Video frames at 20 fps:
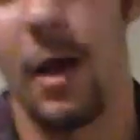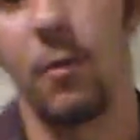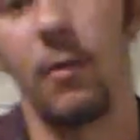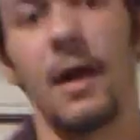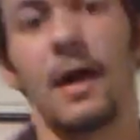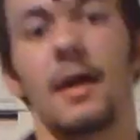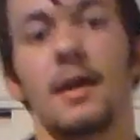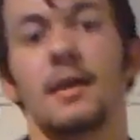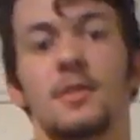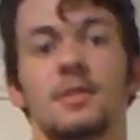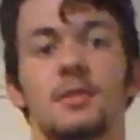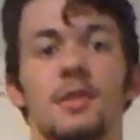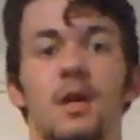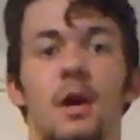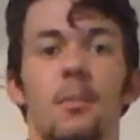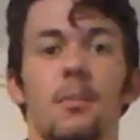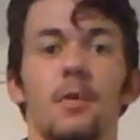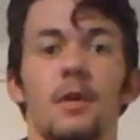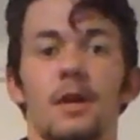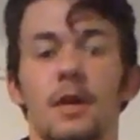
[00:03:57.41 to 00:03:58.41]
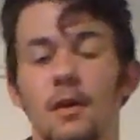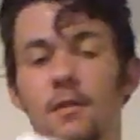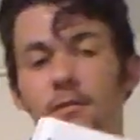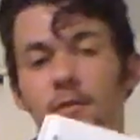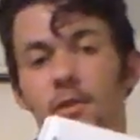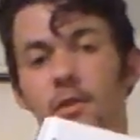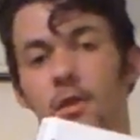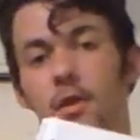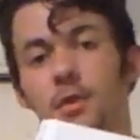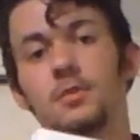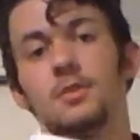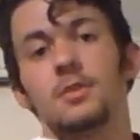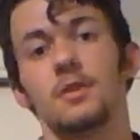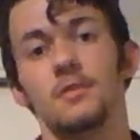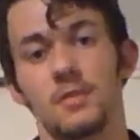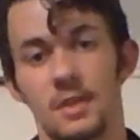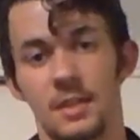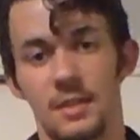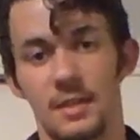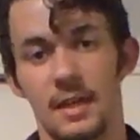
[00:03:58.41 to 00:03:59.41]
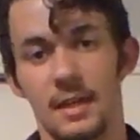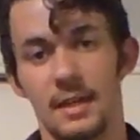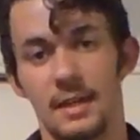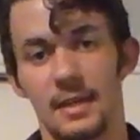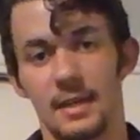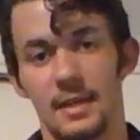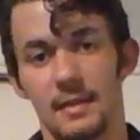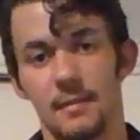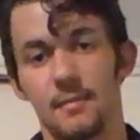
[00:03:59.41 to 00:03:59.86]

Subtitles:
write a summary of the notes you've just taken.